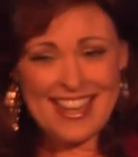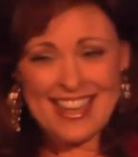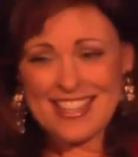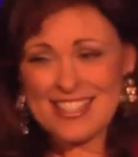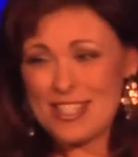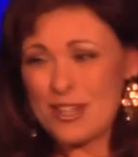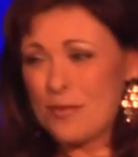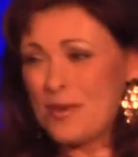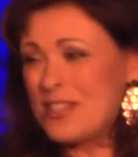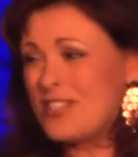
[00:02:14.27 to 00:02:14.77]

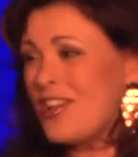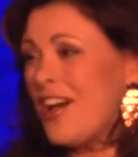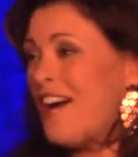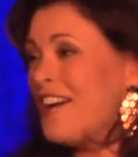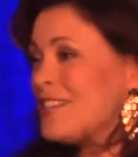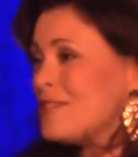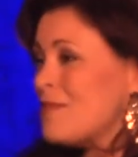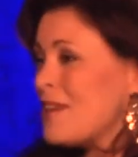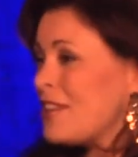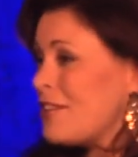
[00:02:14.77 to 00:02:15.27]
And so we
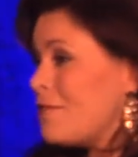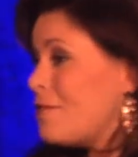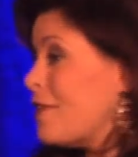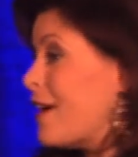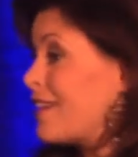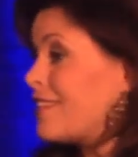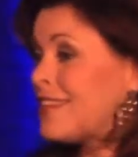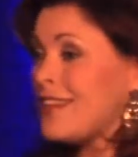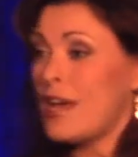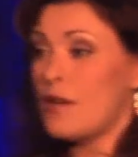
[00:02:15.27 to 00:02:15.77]
talked about the
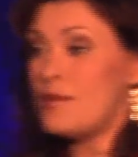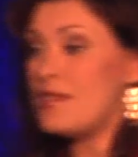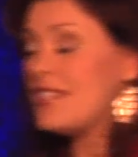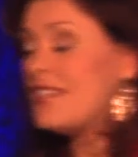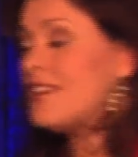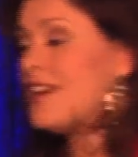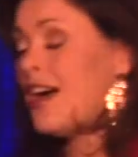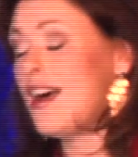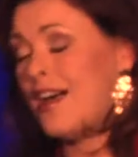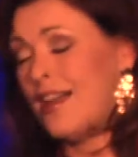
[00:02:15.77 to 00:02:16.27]
fact that I was
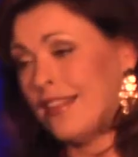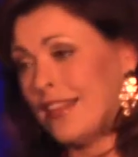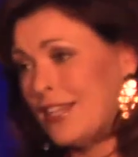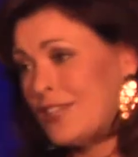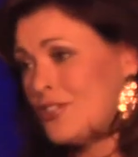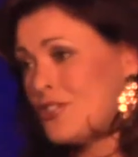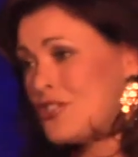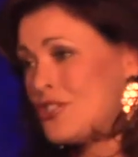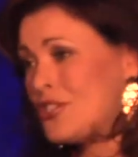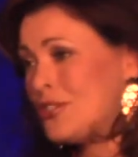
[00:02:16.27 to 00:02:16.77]
in
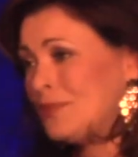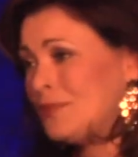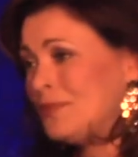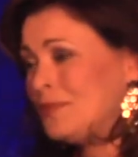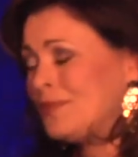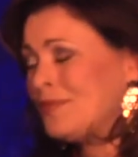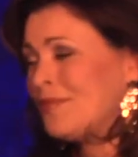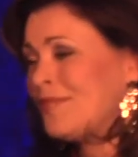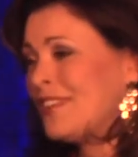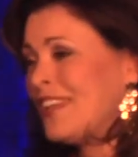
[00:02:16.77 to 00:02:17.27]
college.
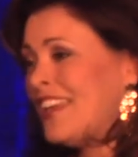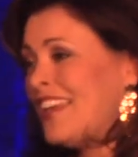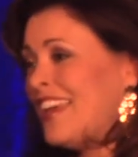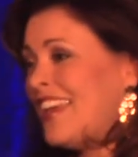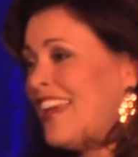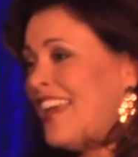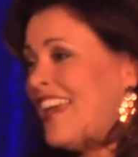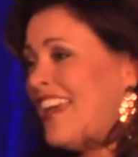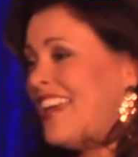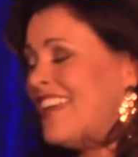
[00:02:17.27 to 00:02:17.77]

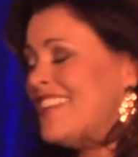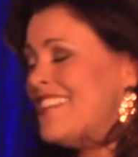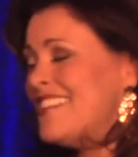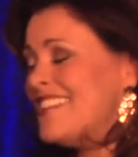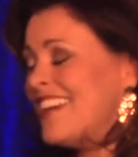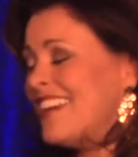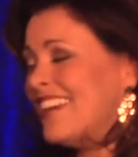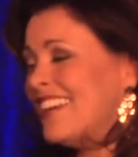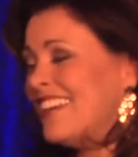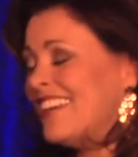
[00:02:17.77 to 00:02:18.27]
And
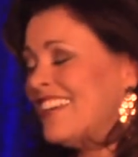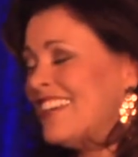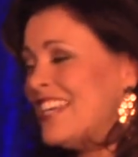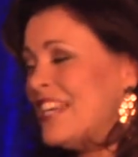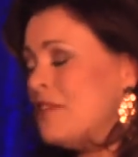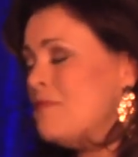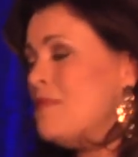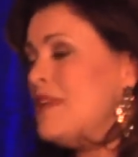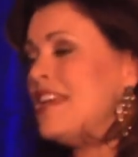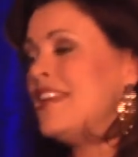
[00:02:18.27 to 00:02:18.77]

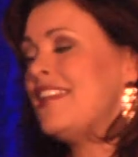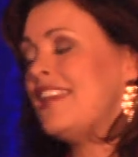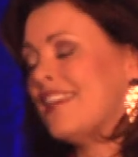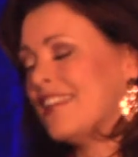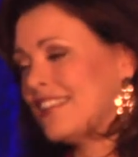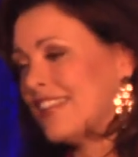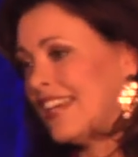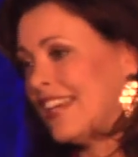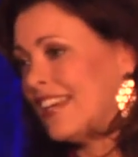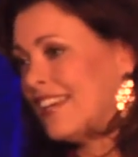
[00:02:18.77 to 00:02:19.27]

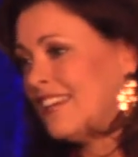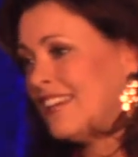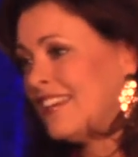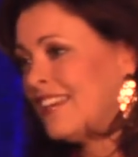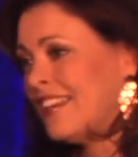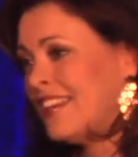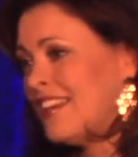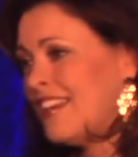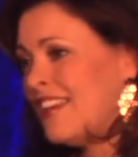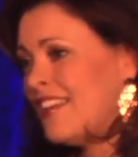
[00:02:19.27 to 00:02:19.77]
immediately,
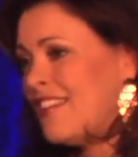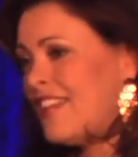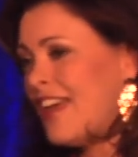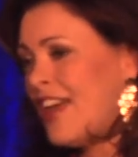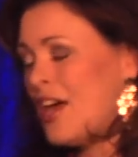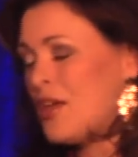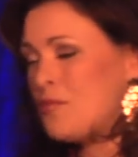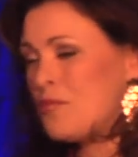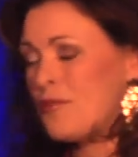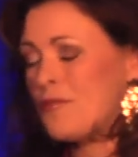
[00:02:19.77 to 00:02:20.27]
the
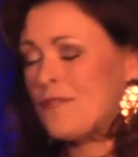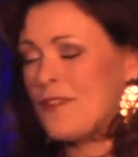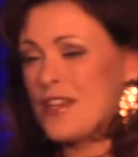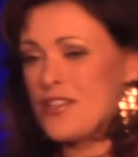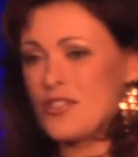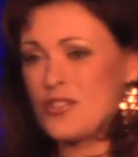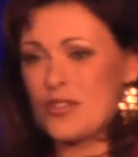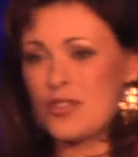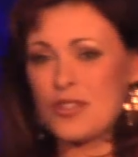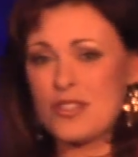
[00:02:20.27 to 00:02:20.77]
health
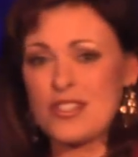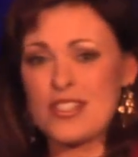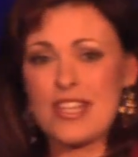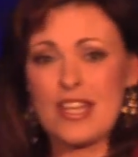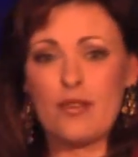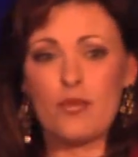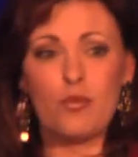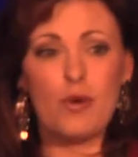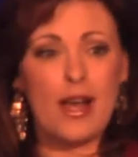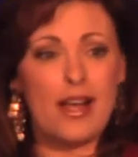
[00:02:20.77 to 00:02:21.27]
professional
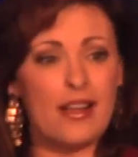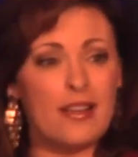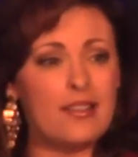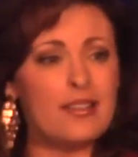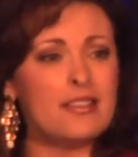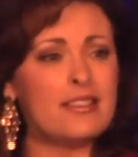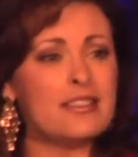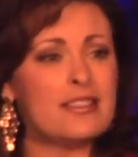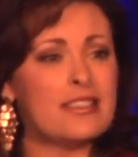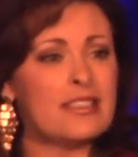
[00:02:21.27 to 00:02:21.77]
said, well,
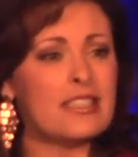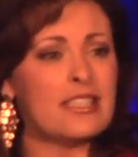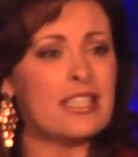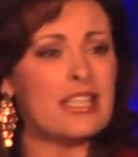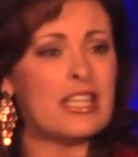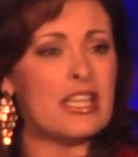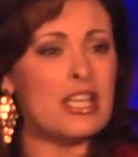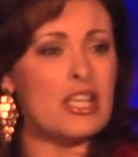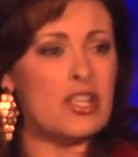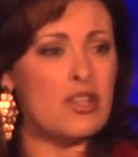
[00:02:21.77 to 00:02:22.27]

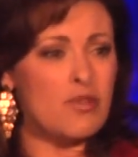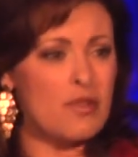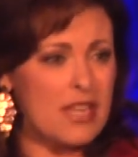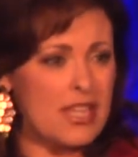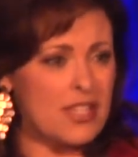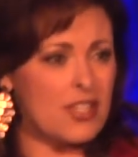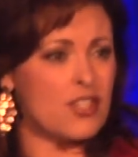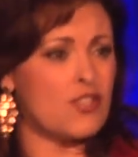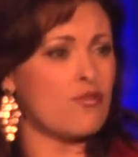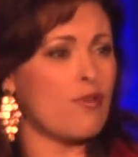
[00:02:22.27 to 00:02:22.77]
you
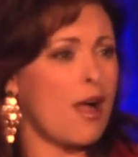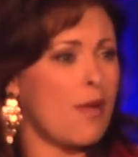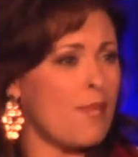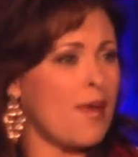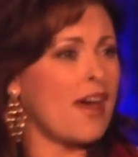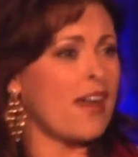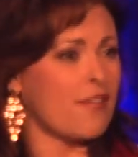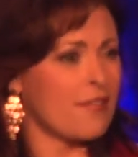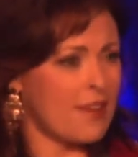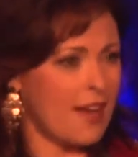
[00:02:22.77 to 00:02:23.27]
need to drop
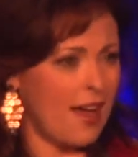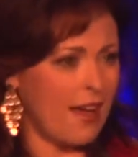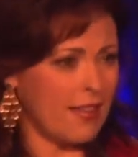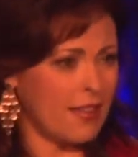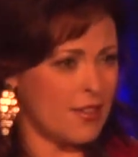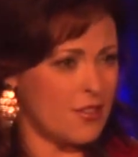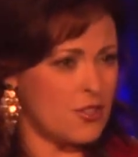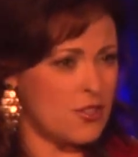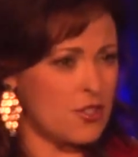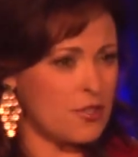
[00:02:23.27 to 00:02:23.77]
out of
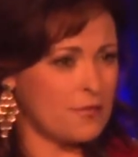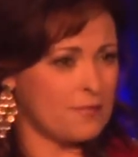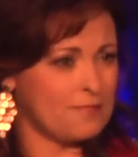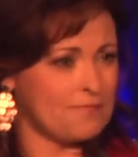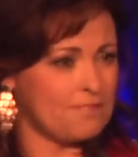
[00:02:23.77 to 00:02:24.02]
college.